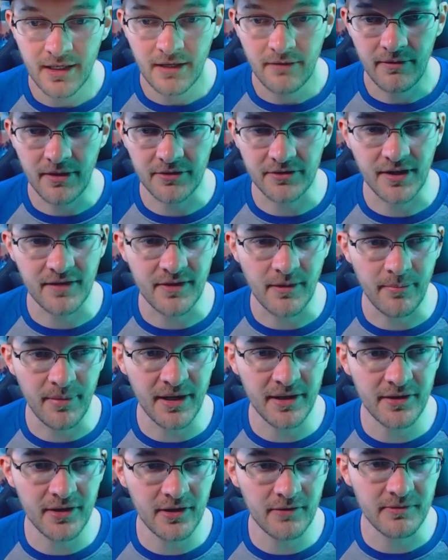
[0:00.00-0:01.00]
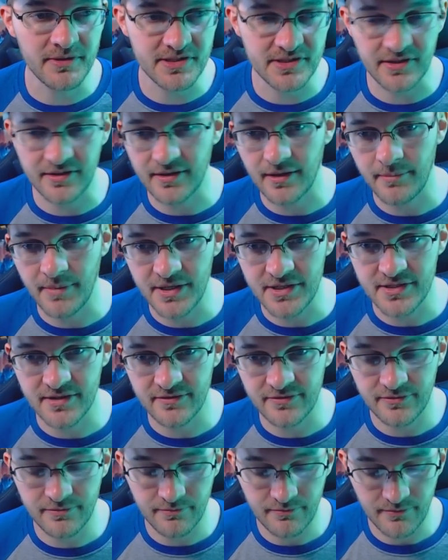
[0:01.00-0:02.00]
We also have the bundle, which is just a bunch
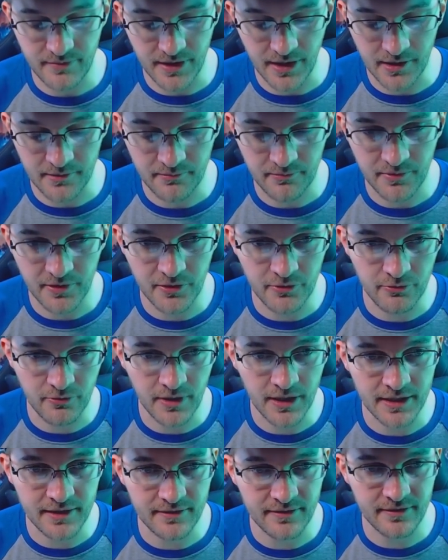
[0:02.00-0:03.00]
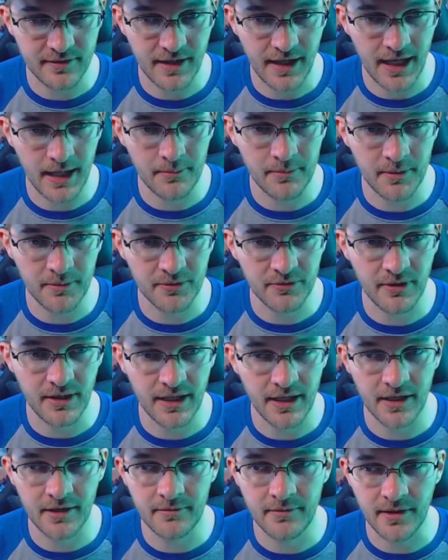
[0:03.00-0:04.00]
of, you know, grunt emblems right
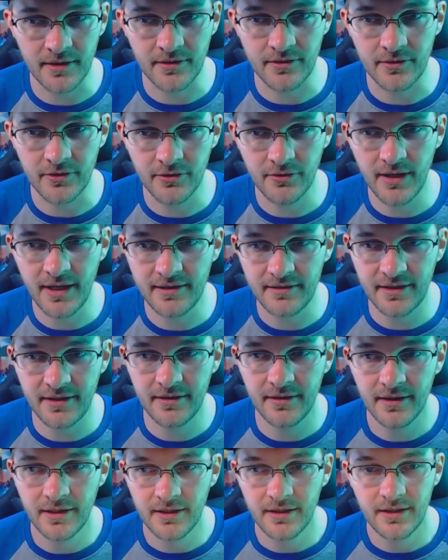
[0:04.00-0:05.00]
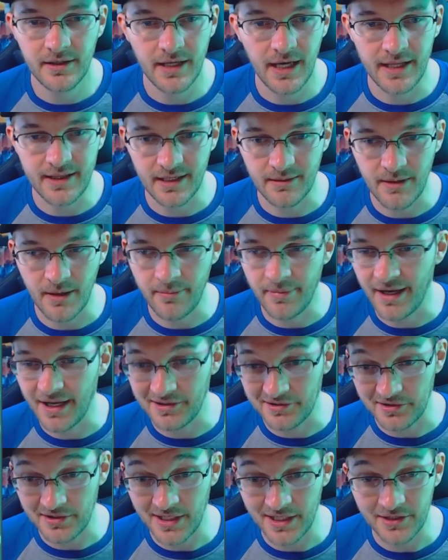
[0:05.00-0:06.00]
here. Nothing too crazy. I think I might
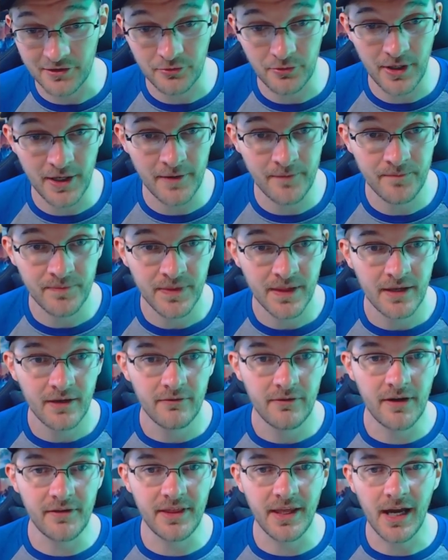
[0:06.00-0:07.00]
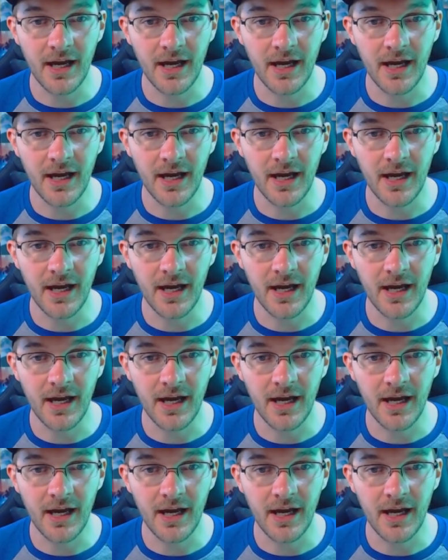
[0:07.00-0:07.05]
pass on that as well. We have the